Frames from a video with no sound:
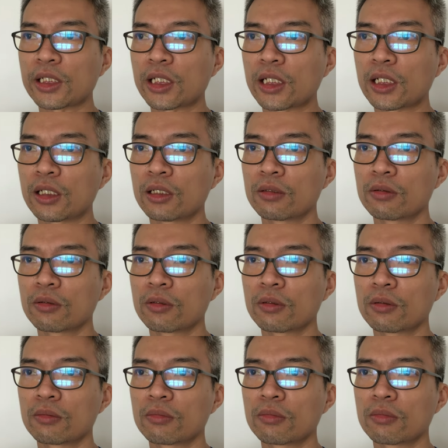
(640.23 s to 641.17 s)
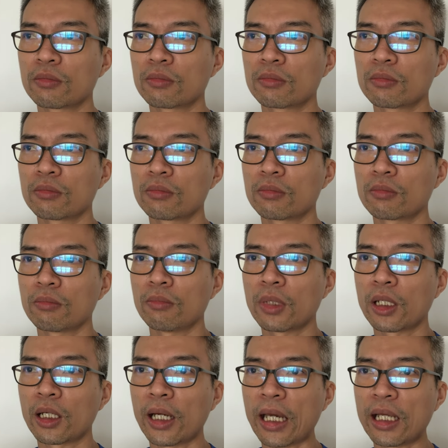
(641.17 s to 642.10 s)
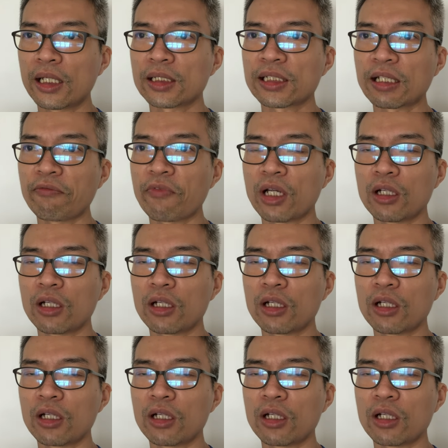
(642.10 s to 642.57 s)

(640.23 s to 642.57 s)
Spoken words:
added some